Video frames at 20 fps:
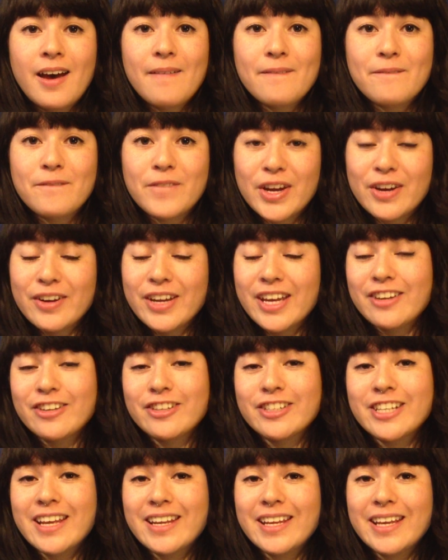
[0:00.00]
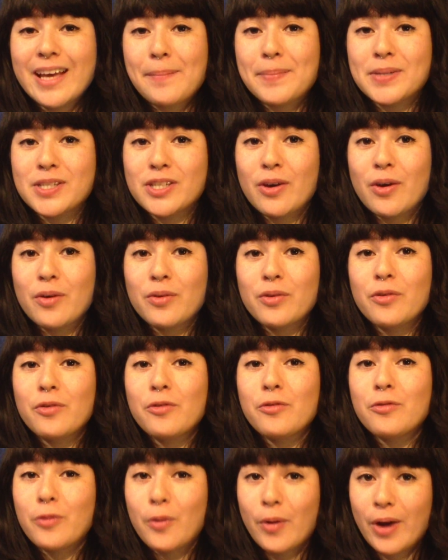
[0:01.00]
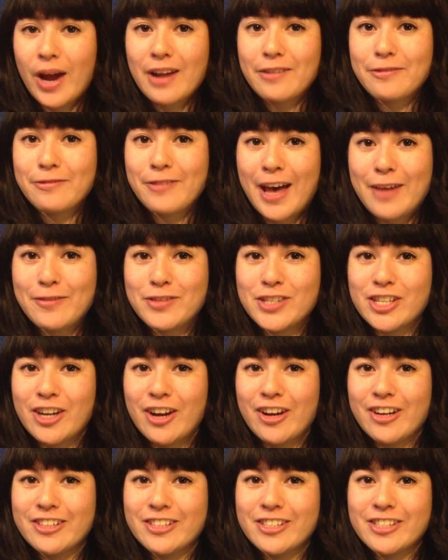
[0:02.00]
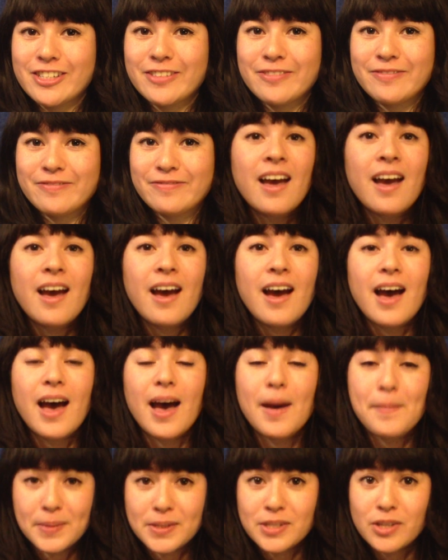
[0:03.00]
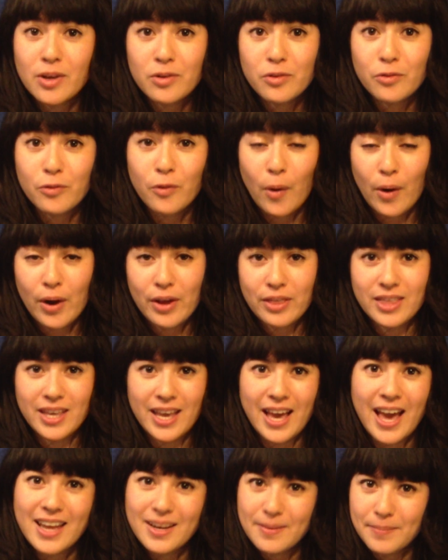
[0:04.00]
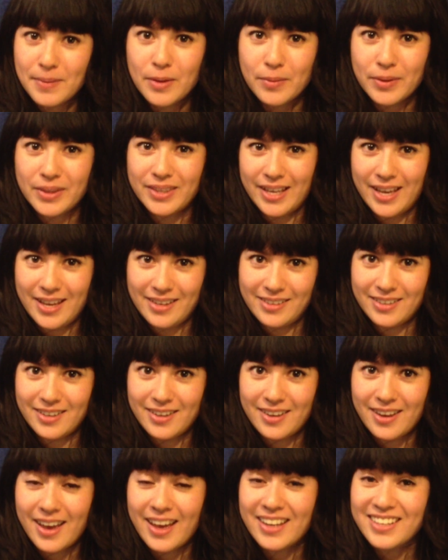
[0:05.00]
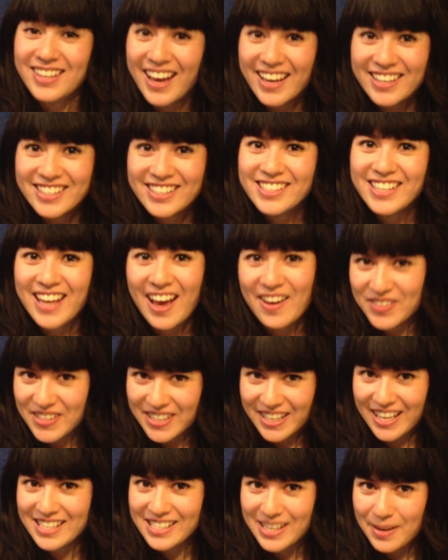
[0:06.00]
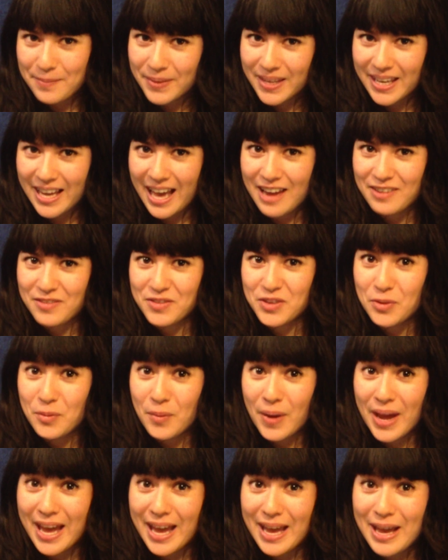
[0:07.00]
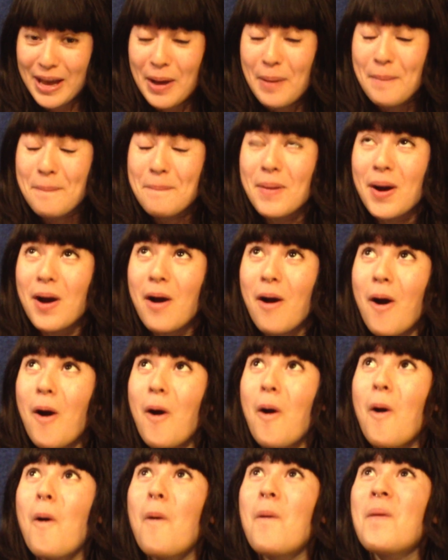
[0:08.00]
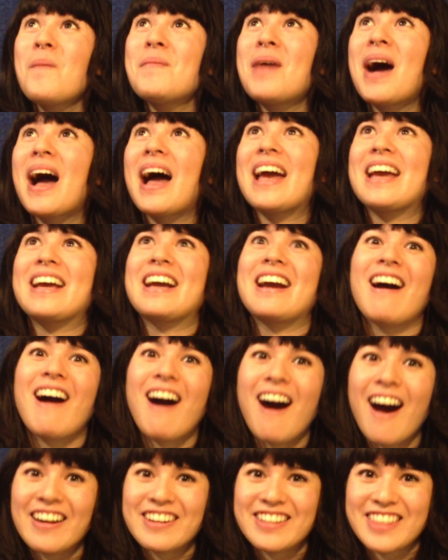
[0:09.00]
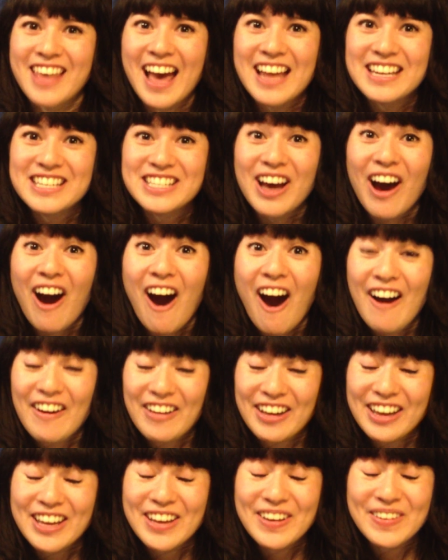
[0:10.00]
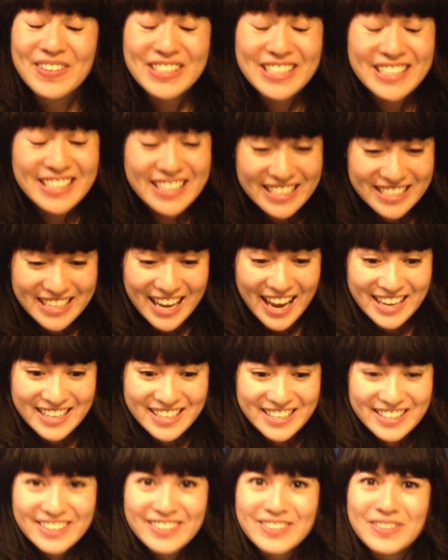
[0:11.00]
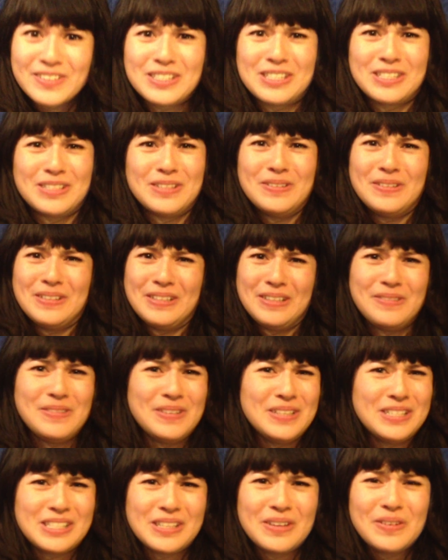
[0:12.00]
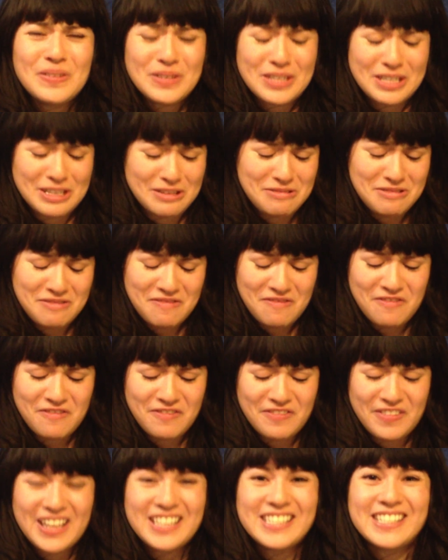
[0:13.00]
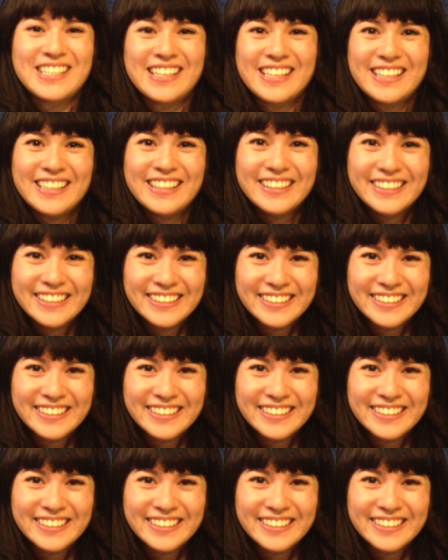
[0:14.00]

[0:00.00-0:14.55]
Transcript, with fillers: Very entertaining episode, 4 out of 5 stars. Episode 4, The Enemy Within. And I just have to get something out of the way, but oh my god, that dog. It was in a tiny little suit and it was so cute and fuzzy.